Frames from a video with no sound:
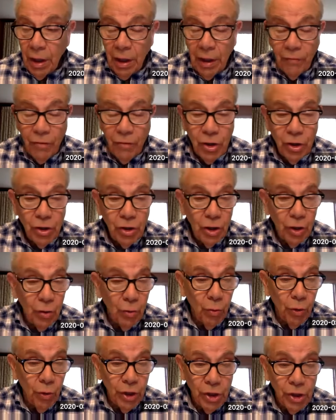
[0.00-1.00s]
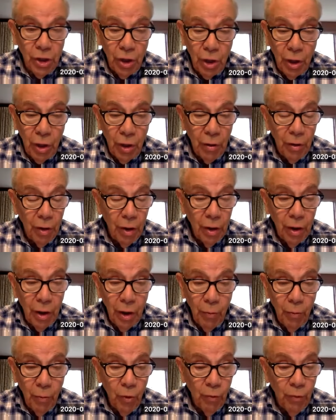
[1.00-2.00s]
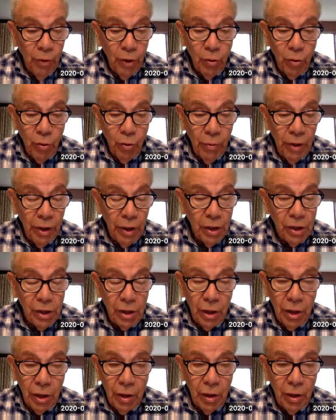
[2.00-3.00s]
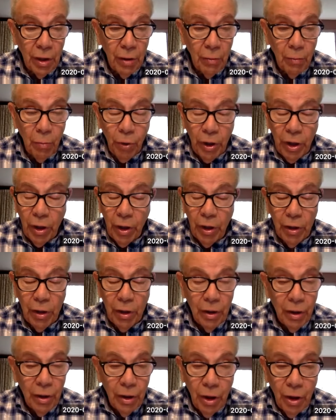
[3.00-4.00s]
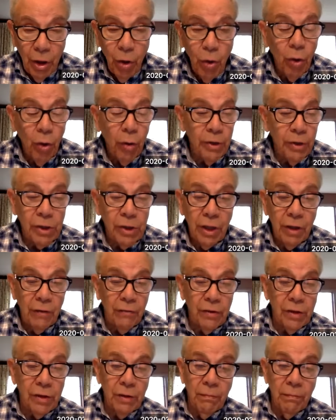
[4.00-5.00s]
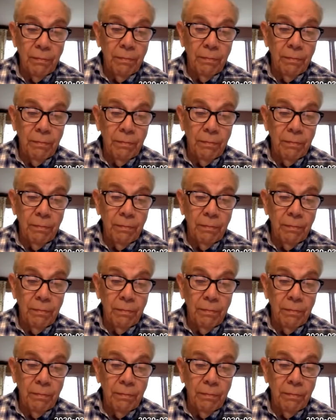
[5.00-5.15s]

have just enriched our movement tremendously and bring enormous gifts.